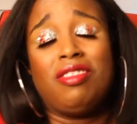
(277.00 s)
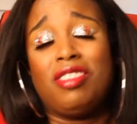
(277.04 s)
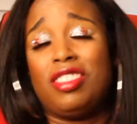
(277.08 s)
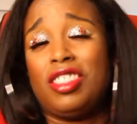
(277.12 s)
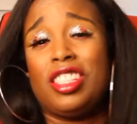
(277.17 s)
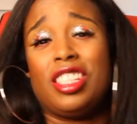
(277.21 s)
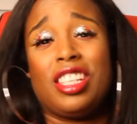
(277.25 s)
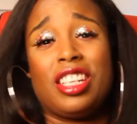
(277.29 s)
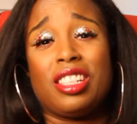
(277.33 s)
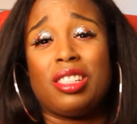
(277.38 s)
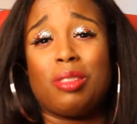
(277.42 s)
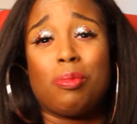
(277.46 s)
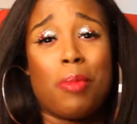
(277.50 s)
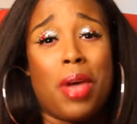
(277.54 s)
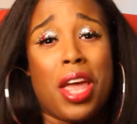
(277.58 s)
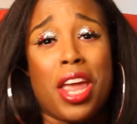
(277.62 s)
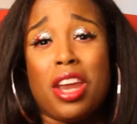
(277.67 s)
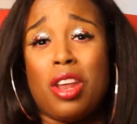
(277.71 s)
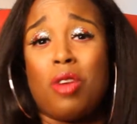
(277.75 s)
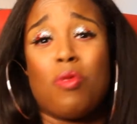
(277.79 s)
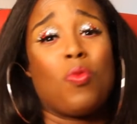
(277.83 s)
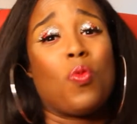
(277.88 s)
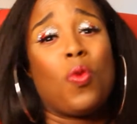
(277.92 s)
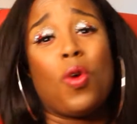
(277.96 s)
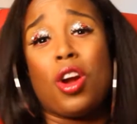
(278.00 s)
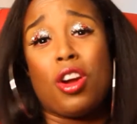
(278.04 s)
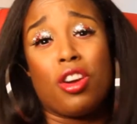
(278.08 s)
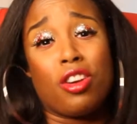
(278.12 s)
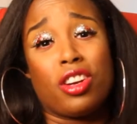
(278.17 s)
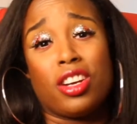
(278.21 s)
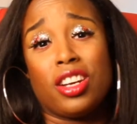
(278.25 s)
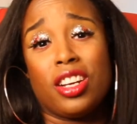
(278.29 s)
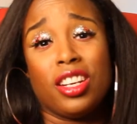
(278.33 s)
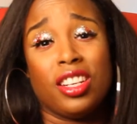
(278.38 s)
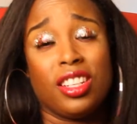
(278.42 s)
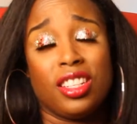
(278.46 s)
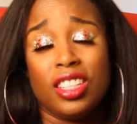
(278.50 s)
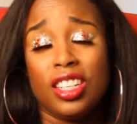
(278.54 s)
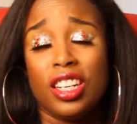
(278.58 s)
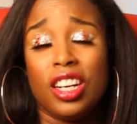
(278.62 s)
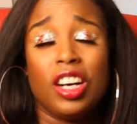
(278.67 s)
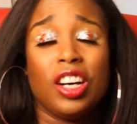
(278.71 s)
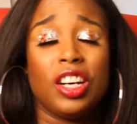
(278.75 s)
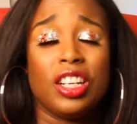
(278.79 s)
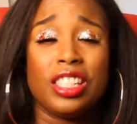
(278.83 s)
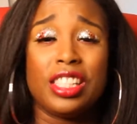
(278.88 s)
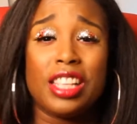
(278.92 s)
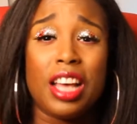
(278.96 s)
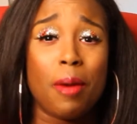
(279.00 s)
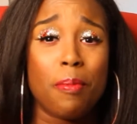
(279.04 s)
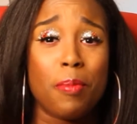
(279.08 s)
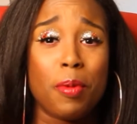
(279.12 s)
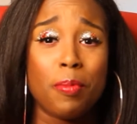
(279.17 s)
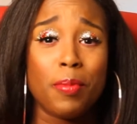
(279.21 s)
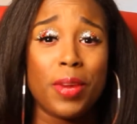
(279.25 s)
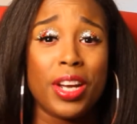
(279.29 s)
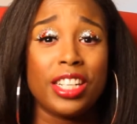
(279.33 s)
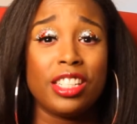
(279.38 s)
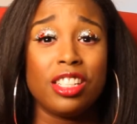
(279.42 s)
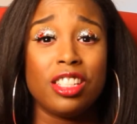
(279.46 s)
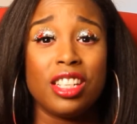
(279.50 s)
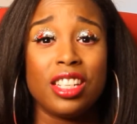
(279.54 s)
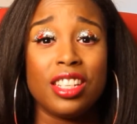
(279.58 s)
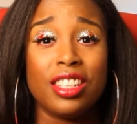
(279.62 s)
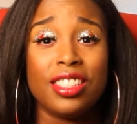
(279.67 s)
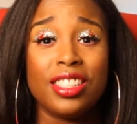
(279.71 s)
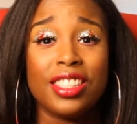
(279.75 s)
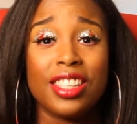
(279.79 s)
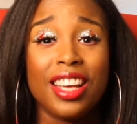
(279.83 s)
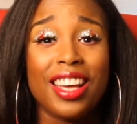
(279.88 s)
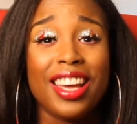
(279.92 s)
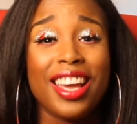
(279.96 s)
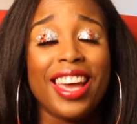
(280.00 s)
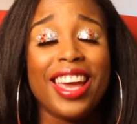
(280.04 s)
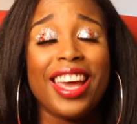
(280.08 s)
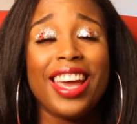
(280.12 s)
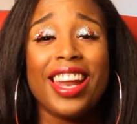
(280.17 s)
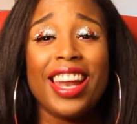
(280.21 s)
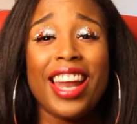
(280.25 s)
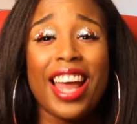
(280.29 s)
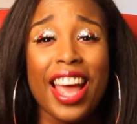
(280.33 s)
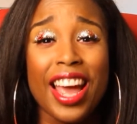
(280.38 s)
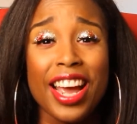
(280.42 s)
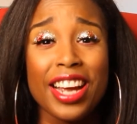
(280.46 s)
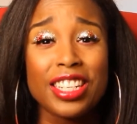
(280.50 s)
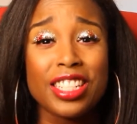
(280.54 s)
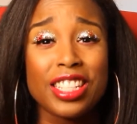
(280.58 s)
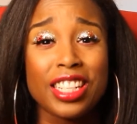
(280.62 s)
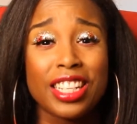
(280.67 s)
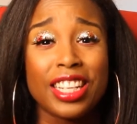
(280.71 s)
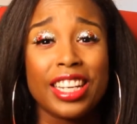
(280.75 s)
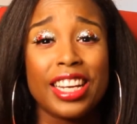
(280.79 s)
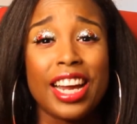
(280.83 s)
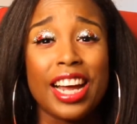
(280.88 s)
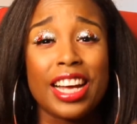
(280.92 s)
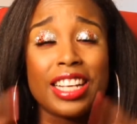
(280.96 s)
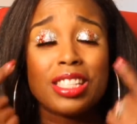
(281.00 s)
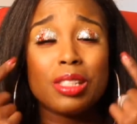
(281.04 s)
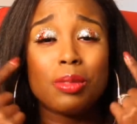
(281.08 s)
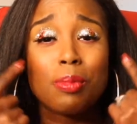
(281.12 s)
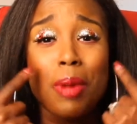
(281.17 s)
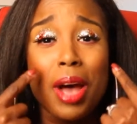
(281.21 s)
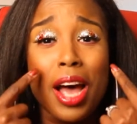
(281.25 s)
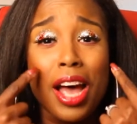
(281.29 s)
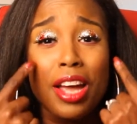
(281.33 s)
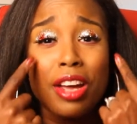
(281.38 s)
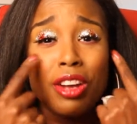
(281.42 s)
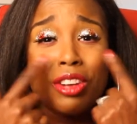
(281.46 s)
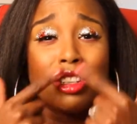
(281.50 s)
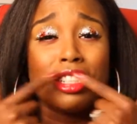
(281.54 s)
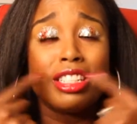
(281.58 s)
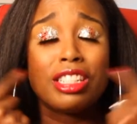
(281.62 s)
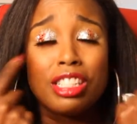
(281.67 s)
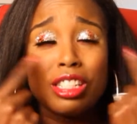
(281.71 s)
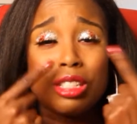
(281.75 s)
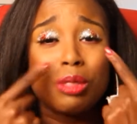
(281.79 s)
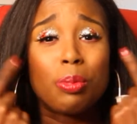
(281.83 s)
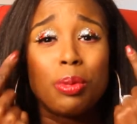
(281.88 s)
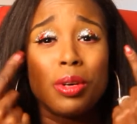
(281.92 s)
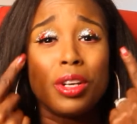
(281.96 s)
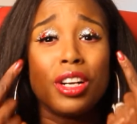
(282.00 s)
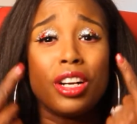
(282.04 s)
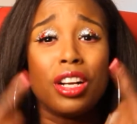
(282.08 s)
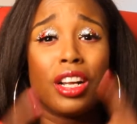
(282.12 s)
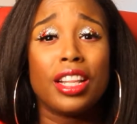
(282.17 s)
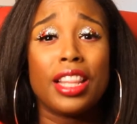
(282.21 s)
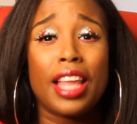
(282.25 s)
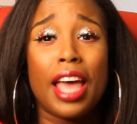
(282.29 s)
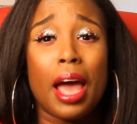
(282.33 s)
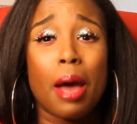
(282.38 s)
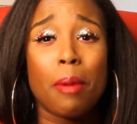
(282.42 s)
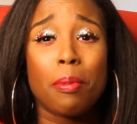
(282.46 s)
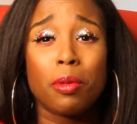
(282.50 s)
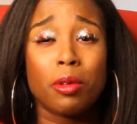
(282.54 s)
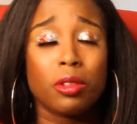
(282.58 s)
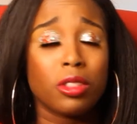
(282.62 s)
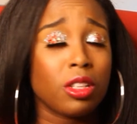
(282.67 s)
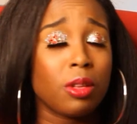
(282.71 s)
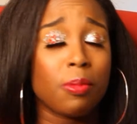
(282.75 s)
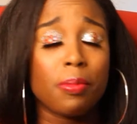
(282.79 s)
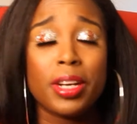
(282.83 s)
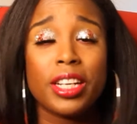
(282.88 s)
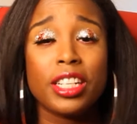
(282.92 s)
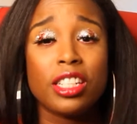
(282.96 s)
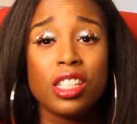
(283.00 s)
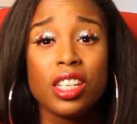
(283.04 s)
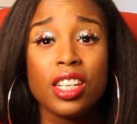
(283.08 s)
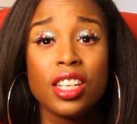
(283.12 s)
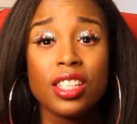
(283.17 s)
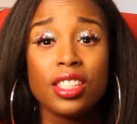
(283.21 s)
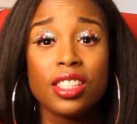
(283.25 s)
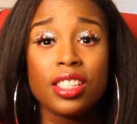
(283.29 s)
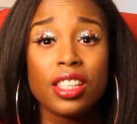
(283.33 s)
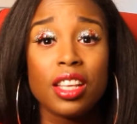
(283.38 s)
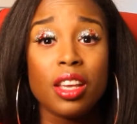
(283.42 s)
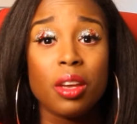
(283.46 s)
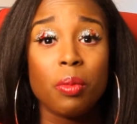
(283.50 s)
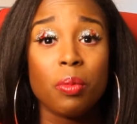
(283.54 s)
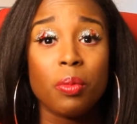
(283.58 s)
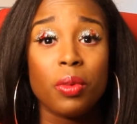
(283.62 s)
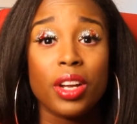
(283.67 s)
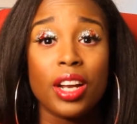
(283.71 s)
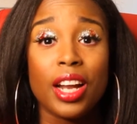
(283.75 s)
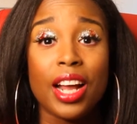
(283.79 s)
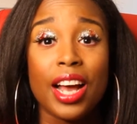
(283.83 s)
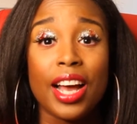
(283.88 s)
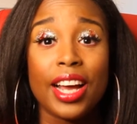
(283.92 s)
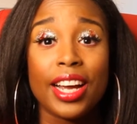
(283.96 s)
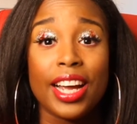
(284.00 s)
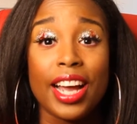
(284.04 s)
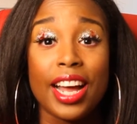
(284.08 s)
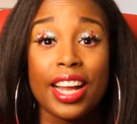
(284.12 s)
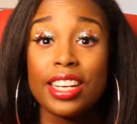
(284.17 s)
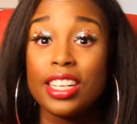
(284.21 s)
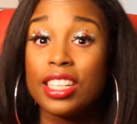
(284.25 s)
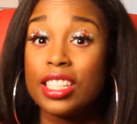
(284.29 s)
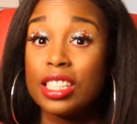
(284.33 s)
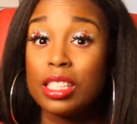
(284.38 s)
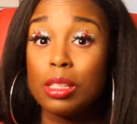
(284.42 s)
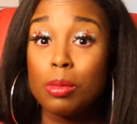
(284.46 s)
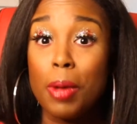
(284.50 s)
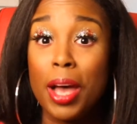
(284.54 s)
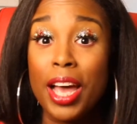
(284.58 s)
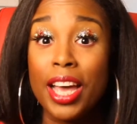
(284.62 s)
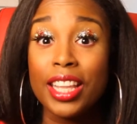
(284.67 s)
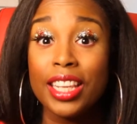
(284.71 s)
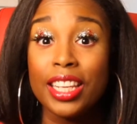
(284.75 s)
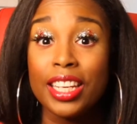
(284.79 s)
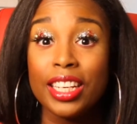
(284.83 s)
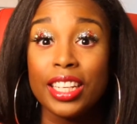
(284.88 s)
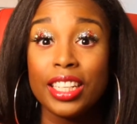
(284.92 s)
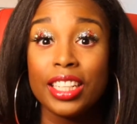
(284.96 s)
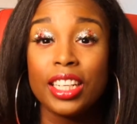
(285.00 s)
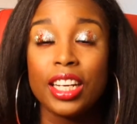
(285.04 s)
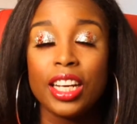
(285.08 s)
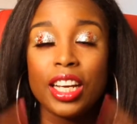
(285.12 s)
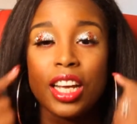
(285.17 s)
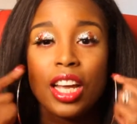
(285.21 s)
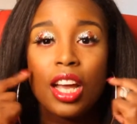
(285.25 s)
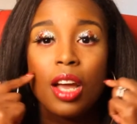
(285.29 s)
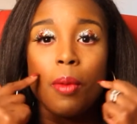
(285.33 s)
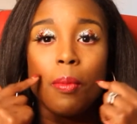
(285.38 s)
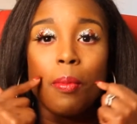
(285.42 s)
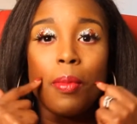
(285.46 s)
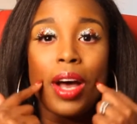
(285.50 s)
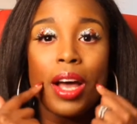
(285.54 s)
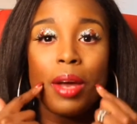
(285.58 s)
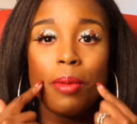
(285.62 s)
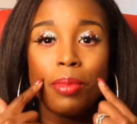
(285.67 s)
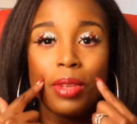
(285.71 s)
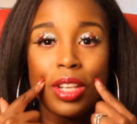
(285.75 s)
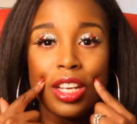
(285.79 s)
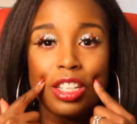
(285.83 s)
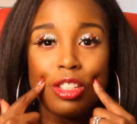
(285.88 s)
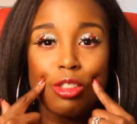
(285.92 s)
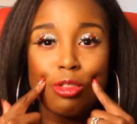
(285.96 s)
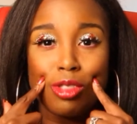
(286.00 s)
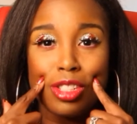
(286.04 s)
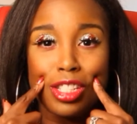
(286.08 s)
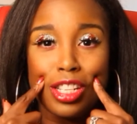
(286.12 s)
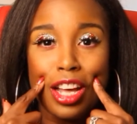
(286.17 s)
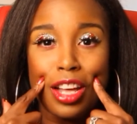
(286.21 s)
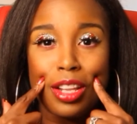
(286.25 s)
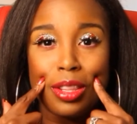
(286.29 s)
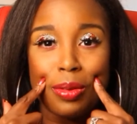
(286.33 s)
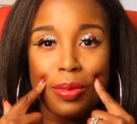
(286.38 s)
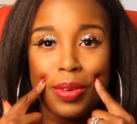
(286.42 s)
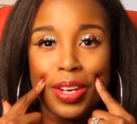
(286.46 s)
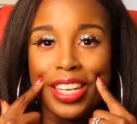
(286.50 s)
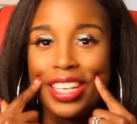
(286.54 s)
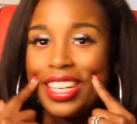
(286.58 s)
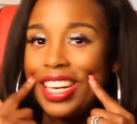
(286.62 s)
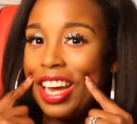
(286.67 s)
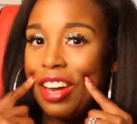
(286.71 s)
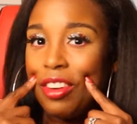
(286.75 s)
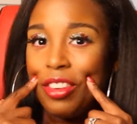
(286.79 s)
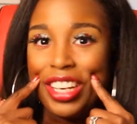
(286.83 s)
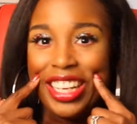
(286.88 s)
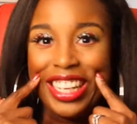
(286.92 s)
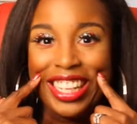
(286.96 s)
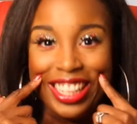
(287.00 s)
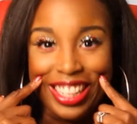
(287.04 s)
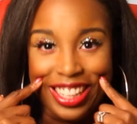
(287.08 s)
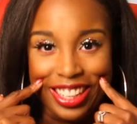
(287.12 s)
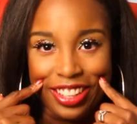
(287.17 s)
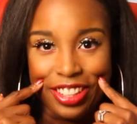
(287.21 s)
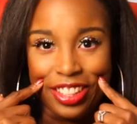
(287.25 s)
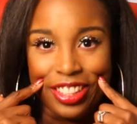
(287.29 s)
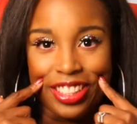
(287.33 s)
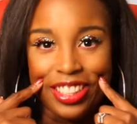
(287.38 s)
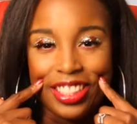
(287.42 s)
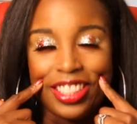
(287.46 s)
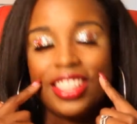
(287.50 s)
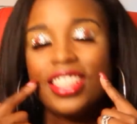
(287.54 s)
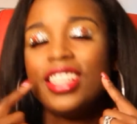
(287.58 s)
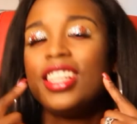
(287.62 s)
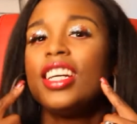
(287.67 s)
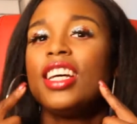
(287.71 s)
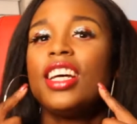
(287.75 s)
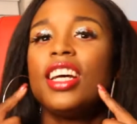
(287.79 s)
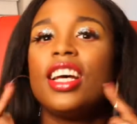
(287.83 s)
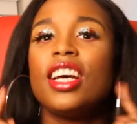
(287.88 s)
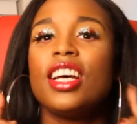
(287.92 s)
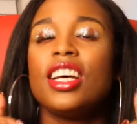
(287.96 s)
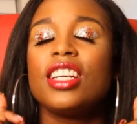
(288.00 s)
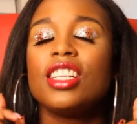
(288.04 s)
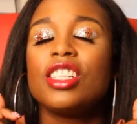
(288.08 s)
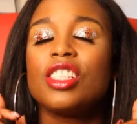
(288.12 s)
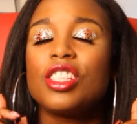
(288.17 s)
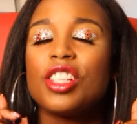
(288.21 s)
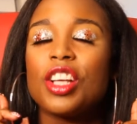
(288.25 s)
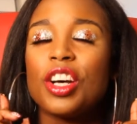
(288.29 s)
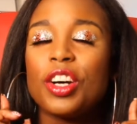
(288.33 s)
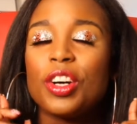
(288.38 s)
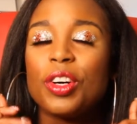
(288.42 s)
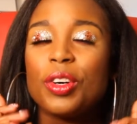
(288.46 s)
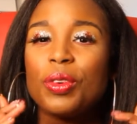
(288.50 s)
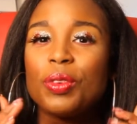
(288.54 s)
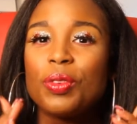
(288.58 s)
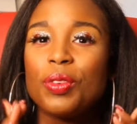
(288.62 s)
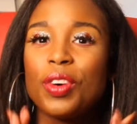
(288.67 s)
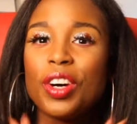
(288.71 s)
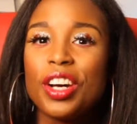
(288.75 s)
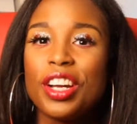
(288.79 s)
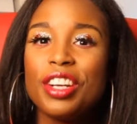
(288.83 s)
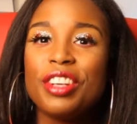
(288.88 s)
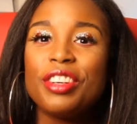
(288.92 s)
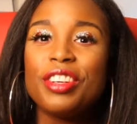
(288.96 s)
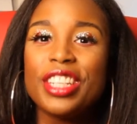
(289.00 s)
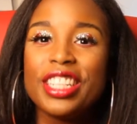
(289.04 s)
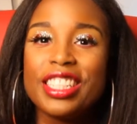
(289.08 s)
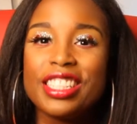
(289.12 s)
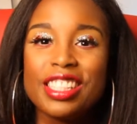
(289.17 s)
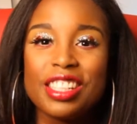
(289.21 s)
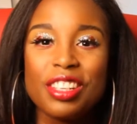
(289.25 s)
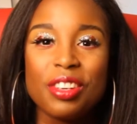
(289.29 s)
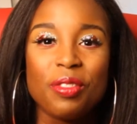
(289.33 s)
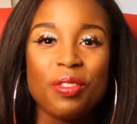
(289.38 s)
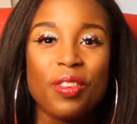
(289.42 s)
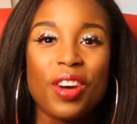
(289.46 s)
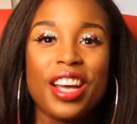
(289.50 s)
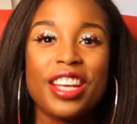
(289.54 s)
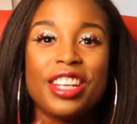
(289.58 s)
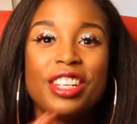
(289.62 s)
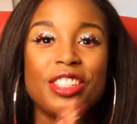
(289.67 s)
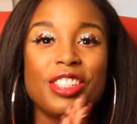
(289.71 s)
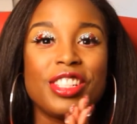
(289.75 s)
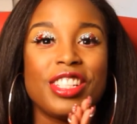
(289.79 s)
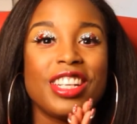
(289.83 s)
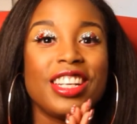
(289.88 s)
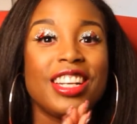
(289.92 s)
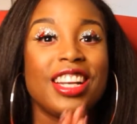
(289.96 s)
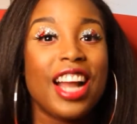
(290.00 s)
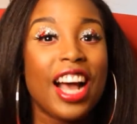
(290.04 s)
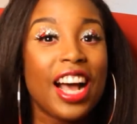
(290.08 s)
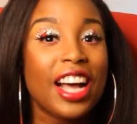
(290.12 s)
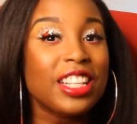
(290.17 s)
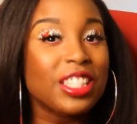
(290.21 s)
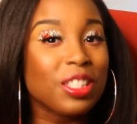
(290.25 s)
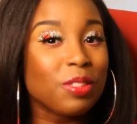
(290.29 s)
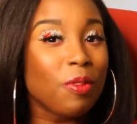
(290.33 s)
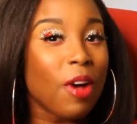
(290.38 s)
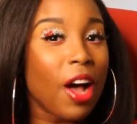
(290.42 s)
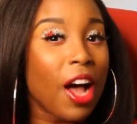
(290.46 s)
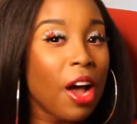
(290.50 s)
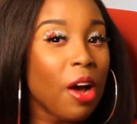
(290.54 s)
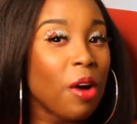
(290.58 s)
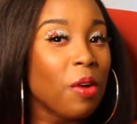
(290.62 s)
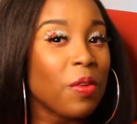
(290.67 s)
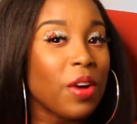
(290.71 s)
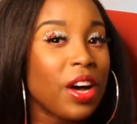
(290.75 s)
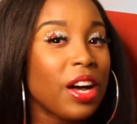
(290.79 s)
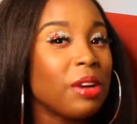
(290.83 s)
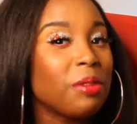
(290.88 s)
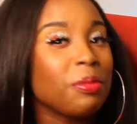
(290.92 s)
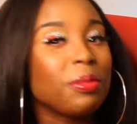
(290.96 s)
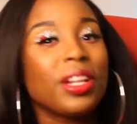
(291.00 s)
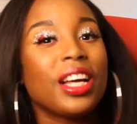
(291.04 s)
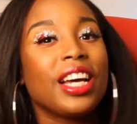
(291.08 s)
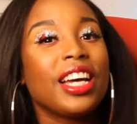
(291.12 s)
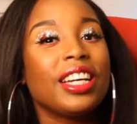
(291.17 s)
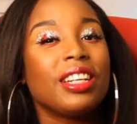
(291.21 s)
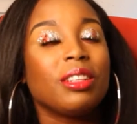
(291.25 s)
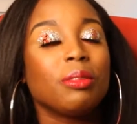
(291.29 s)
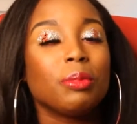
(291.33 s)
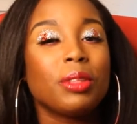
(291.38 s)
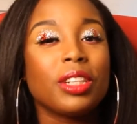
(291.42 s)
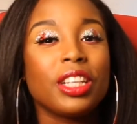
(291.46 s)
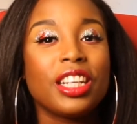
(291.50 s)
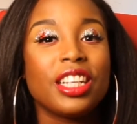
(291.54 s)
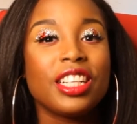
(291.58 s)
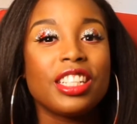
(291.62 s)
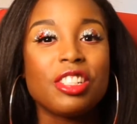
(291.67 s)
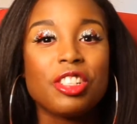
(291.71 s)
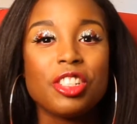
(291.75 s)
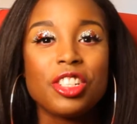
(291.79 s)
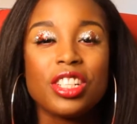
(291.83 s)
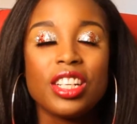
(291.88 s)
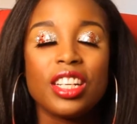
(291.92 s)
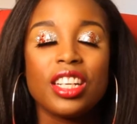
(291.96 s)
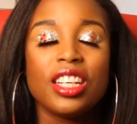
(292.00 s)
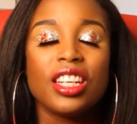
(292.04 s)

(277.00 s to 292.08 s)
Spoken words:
just made it work on top of my cheeks. And actually I smiled and just put it on the apples of my cheeks, and when I got done smiling, my blush was all the way down here. So one reason why you should not smile while applying blush,